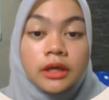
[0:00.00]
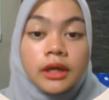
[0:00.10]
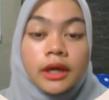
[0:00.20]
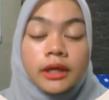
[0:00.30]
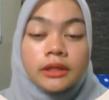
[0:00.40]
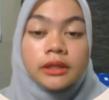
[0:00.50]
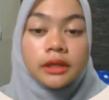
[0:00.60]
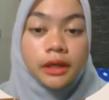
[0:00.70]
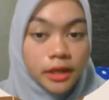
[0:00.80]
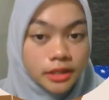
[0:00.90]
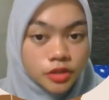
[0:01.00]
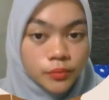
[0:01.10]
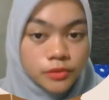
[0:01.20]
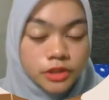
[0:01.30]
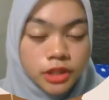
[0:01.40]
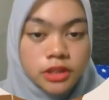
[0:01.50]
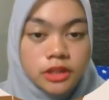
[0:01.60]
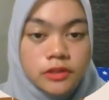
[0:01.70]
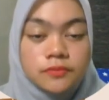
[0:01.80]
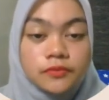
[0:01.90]
And the last
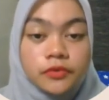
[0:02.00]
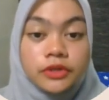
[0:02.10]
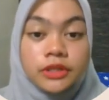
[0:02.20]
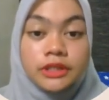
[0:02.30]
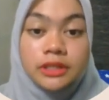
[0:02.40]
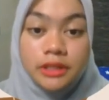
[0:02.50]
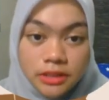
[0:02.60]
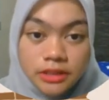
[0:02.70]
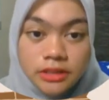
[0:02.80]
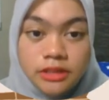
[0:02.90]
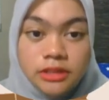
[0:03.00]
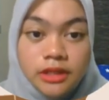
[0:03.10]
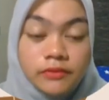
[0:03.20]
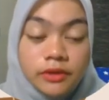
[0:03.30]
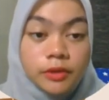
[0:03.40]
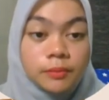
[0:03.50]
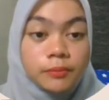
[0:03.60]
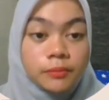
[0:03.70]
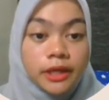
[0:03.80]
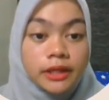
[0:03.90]
objectives for this development
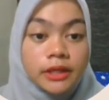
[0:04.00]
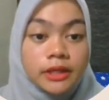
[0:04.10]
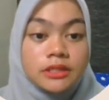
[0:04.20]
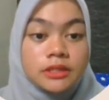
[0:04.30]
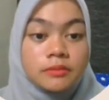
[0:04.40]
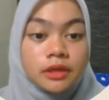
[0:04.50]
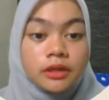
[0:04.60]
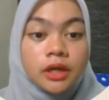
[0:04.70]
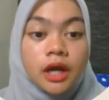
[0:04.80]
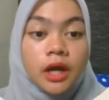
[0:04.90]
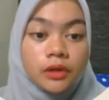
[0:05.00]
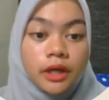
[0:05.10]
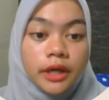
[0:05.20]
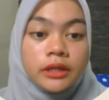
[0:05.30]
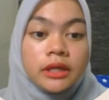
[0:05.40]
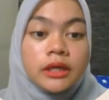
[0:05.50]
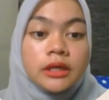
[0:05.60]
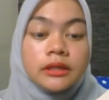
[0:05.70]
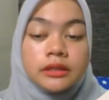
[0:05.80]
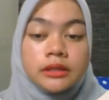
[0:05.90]
plan is about outline
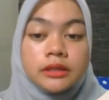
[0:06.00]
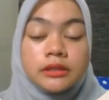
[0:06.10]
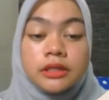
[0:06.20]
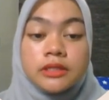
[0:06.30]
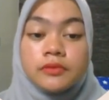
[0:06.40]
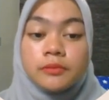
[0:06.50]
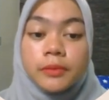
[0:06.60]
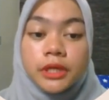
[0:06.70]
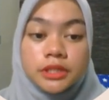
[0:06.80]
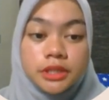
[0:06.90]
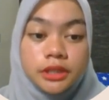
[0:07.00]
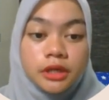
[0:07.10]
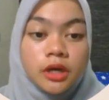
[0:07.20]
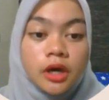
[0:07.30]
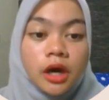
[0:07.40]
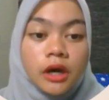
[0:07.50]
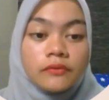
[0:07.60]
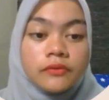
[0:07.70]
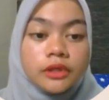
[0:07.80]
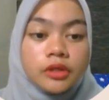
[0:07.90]
the transformation of the
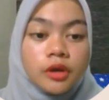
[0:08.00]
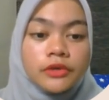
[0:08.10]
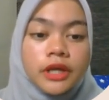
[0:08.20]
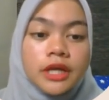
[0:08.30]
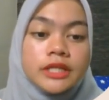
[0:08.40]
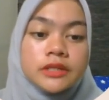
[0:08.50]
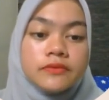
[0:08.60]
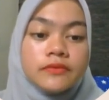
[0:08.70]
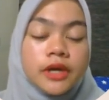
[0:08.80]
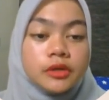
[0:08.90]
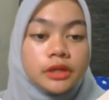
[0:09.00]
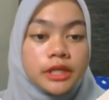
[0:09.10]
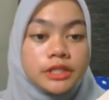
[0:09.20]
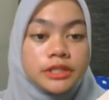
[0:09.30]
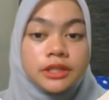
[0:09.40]
comprehensive education